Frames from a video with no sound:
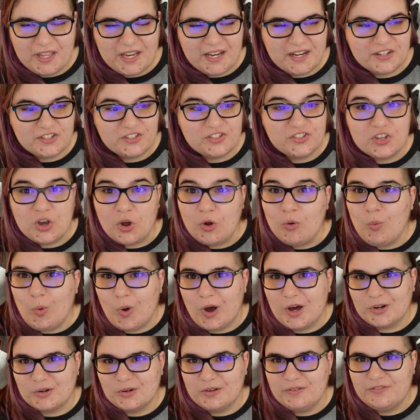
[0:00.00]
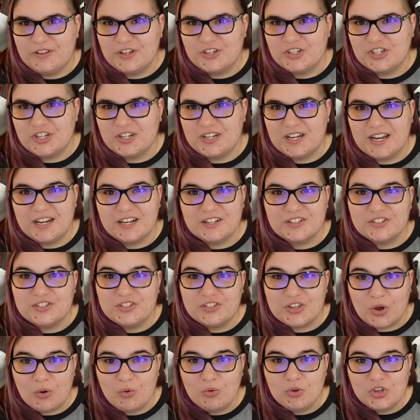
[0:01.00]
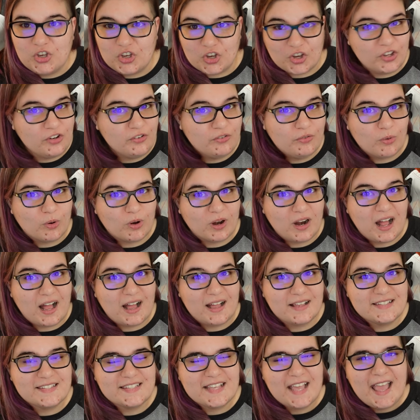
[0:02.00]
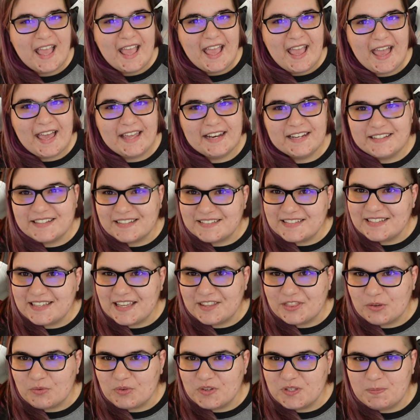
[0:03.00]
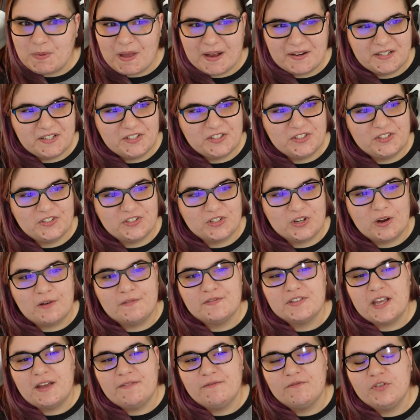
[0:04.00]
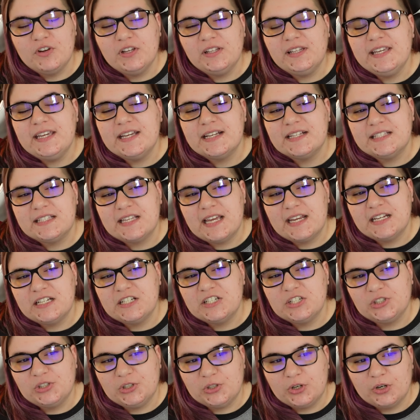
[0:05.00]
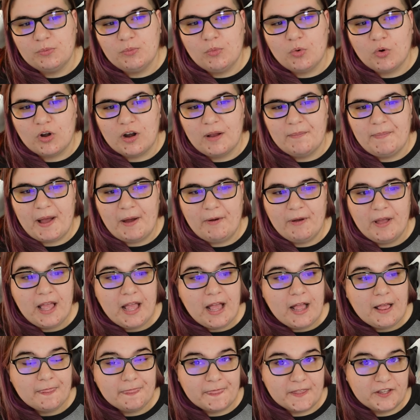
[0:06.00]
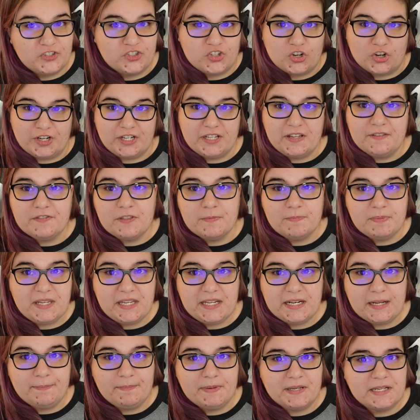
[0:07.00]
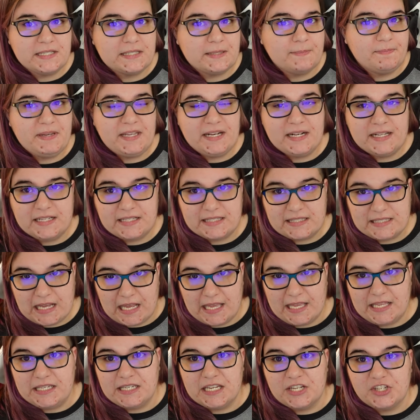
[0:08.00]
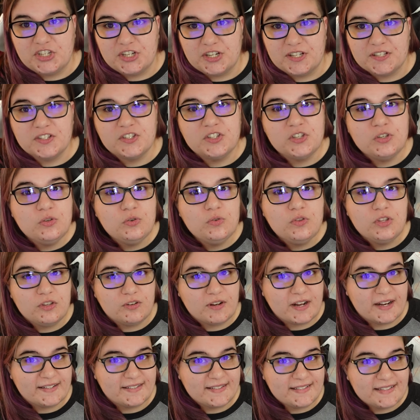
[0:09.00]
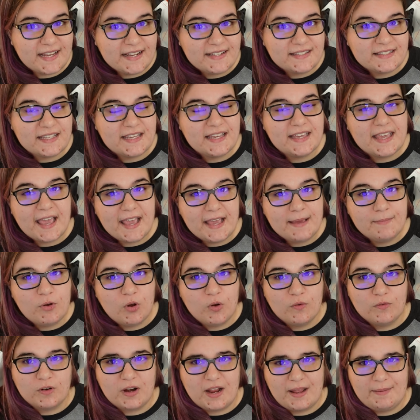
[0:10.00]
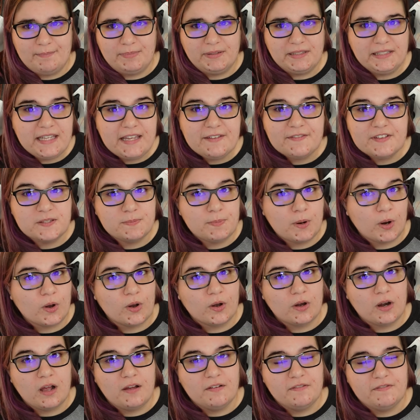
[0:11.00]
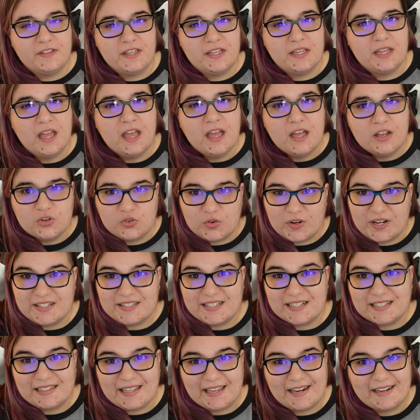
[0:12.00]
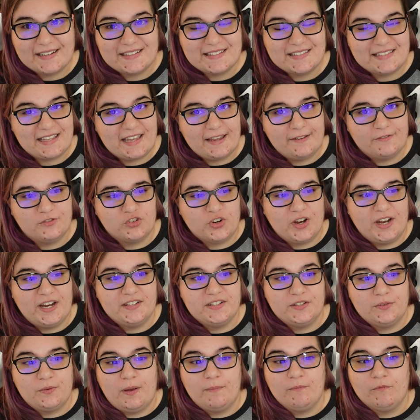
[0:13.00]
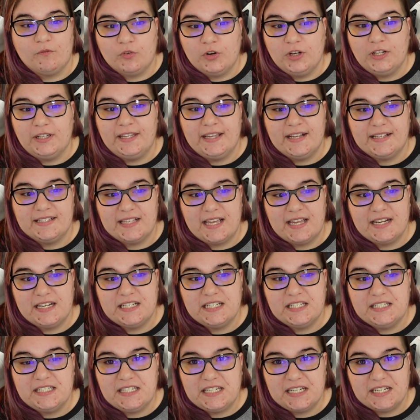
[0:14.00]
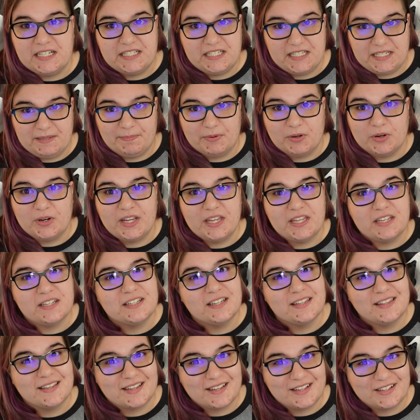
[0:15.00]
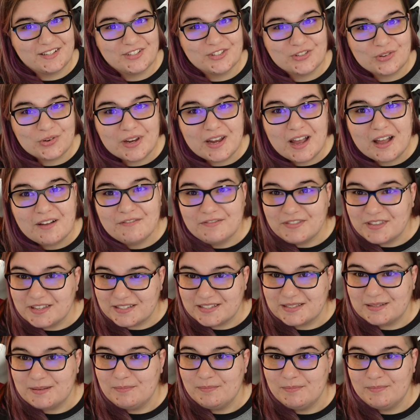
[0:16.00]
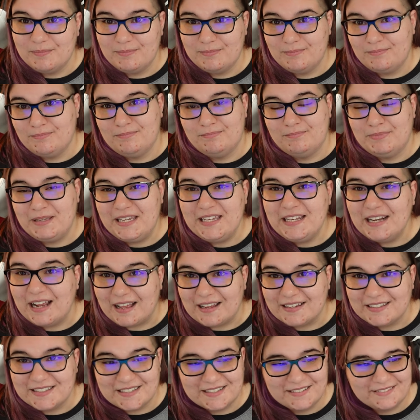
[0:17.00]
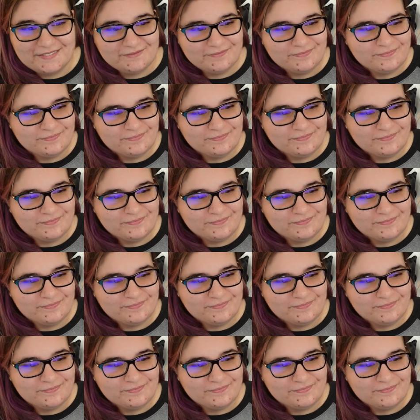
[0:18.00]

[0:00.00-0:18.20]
It is so water efficient. It is so good for us, and it doesn't get the respect it deserves. I'm really excited to learn more about the journey of the peanut, because the peanut is not indigenous to the United States. It came over, I believe, as part of the transatlantic slave trade. So I'm really excited to dig deeper into the history of this peanut.